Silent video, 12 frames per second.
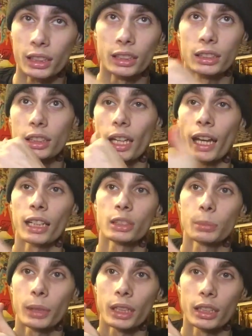is
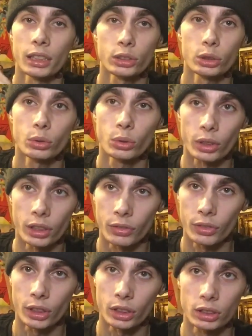X-Men issue 3
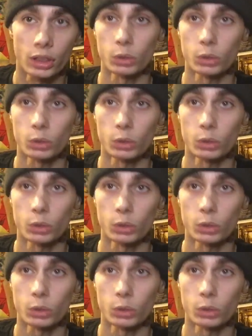first,